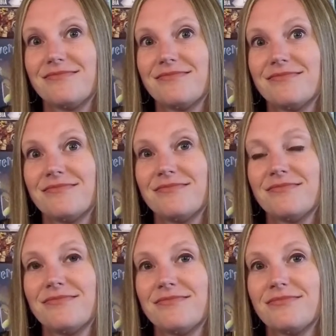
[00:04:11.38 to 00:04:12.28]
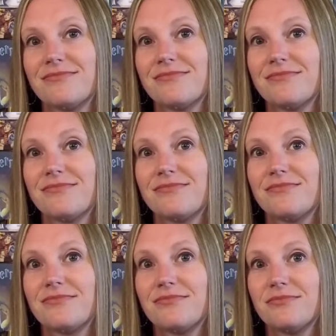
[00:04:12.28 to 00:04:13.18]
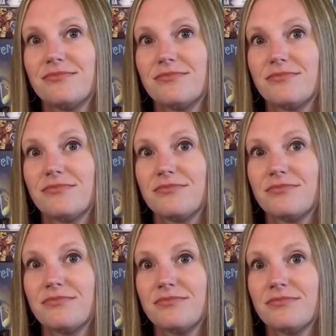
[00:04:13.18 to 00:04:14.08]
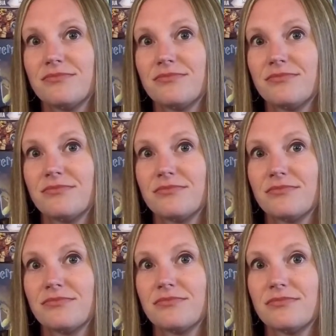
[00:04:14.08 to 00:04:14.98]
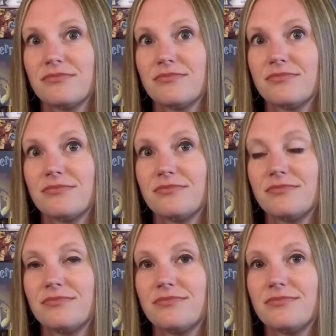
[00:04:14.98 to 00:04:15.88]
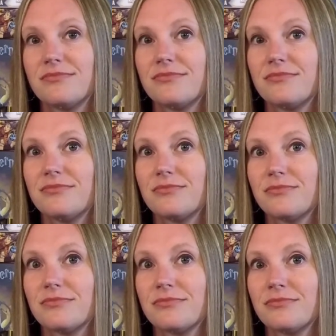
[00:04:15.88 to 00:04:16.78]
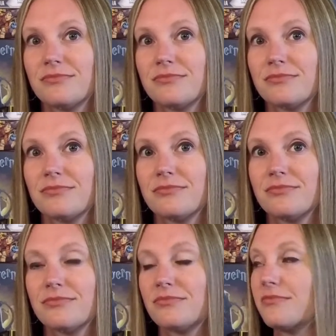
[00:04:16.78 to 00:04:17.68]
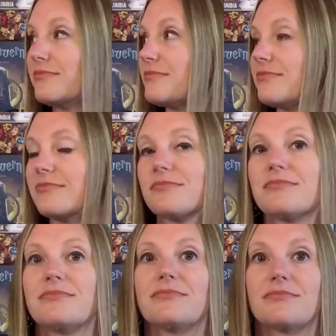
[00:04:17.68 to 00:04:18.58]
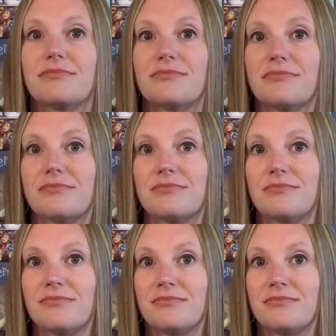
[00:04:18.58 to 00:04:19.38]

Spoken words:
(silent)